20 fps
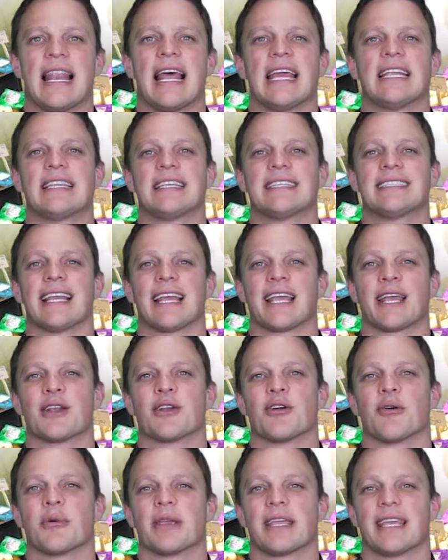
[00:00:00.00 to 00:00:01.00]
latest
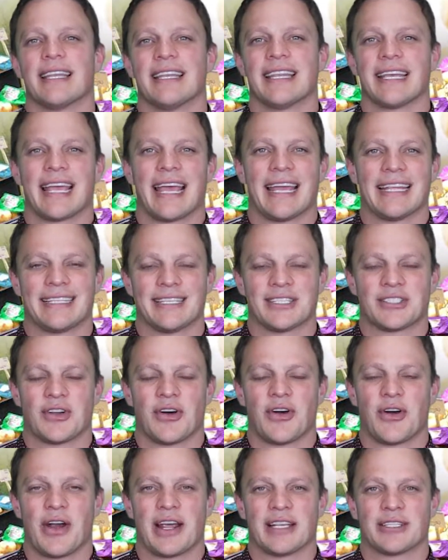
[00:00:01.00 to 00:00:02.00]
economic indicators
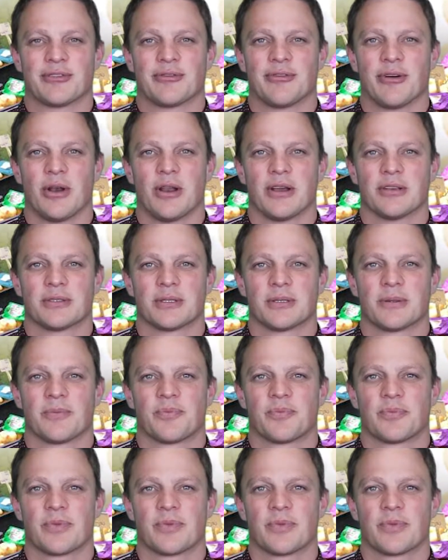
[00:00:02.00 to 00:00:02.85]
are as follows.